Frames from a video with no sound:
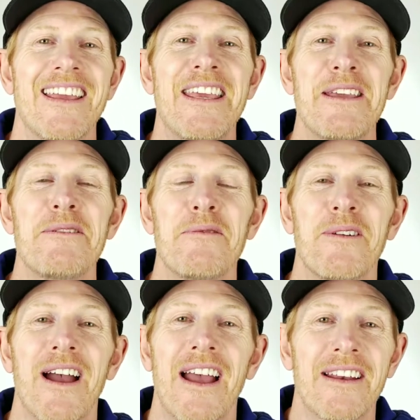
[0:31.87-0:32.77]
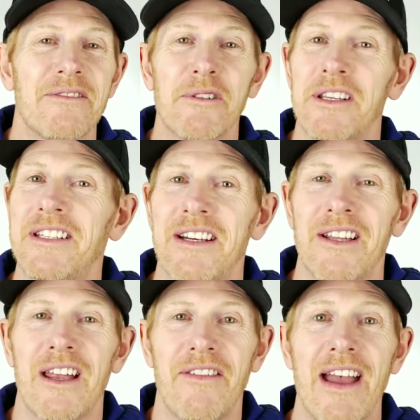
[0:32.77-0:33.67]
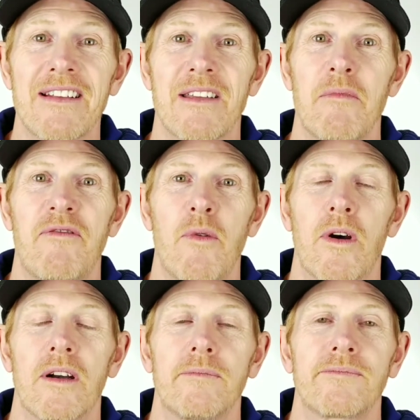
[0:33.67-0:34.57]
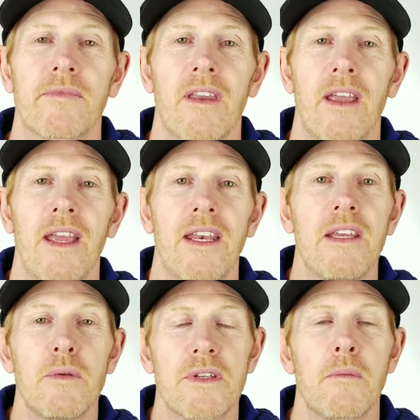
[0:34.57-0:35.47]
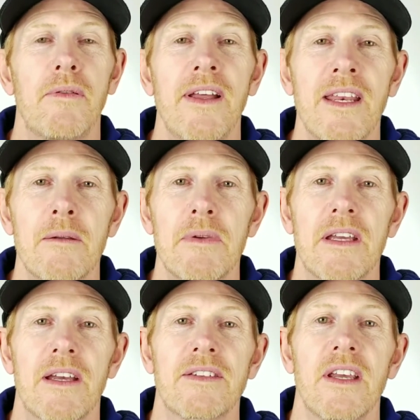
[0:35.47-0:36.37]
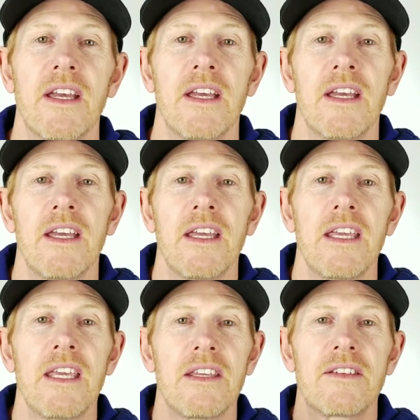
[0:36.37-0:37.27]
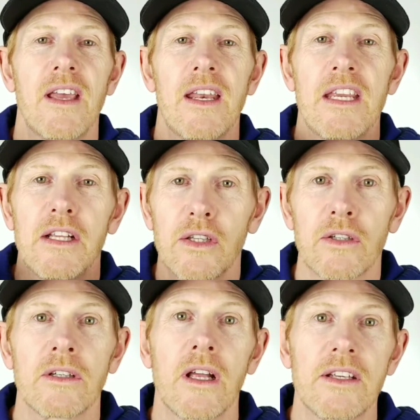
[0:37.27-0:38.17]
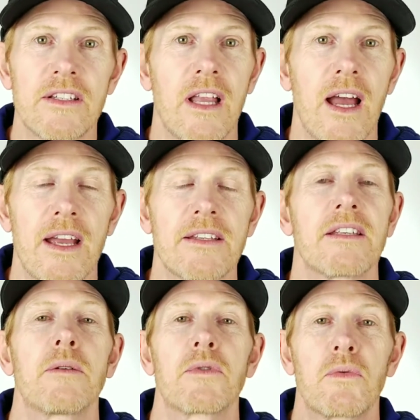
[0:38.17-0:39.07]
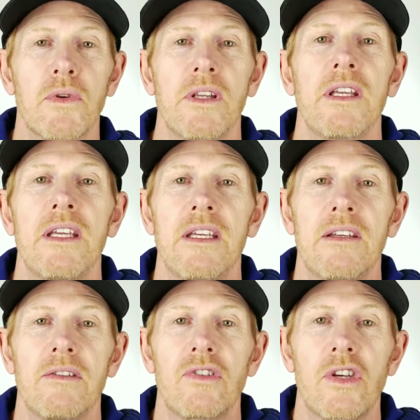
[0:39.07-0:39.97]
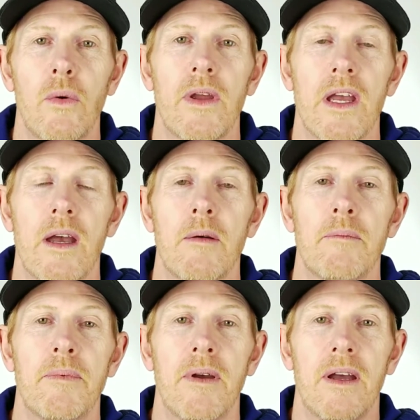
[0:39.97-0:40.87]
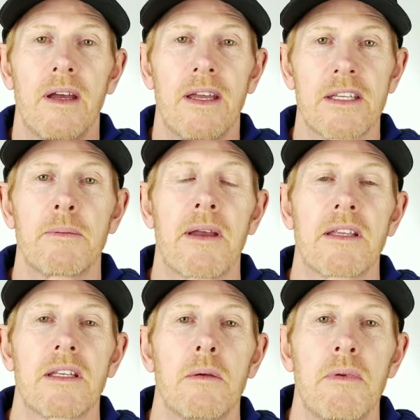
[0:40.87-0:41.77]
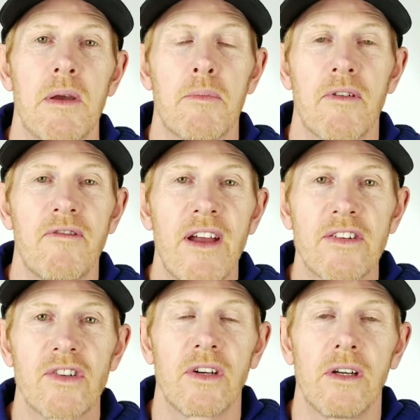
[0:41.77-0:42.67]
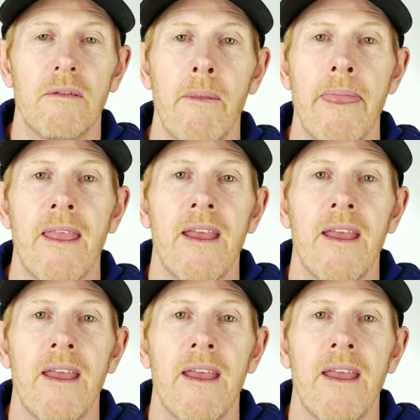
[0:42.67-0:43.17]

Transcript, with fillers: he hadn't really done a lot of acting before. And he was complaining because he said he learned all his lines and he was really showing up uh, expecting to be a professional.